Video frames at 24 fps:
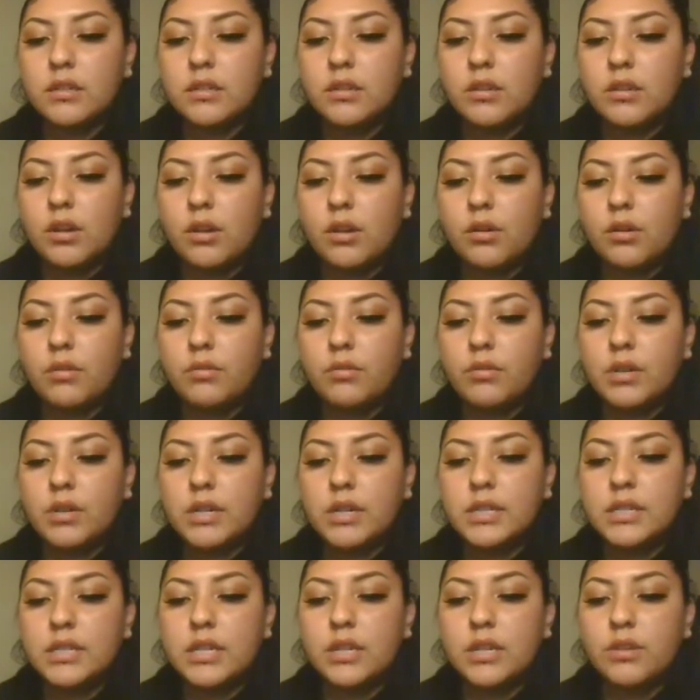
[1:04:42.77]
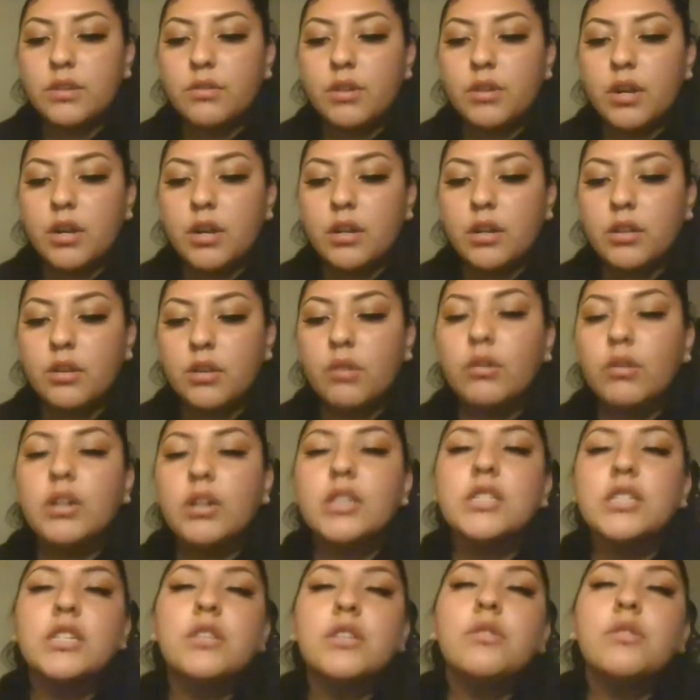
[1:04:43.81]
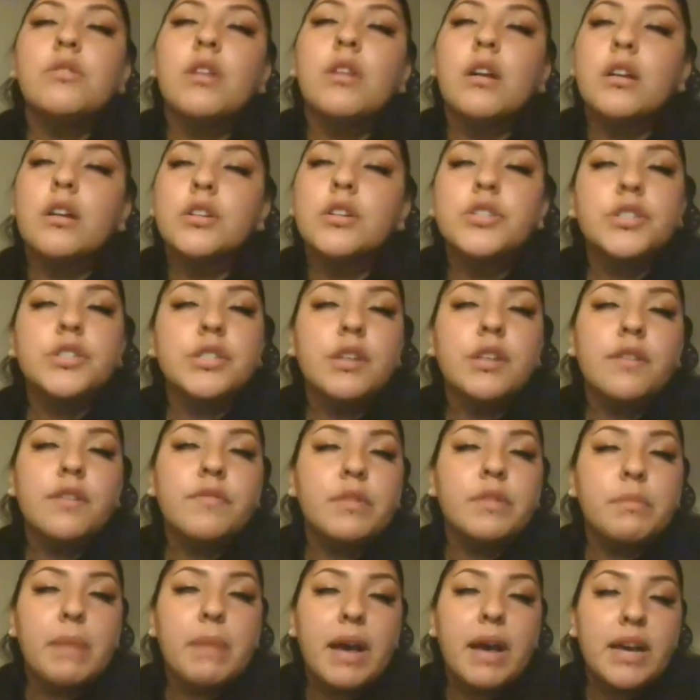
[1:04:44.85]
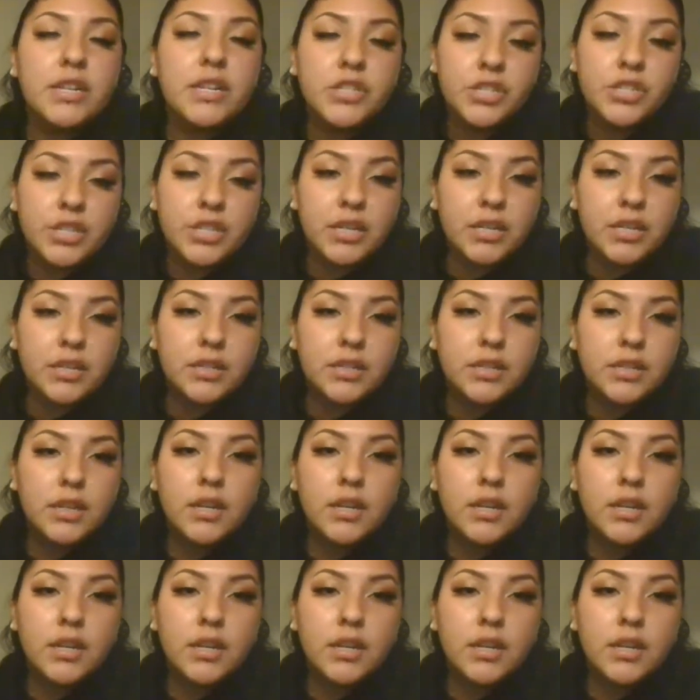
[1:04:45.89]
don't continue to hurt yourself with past shit.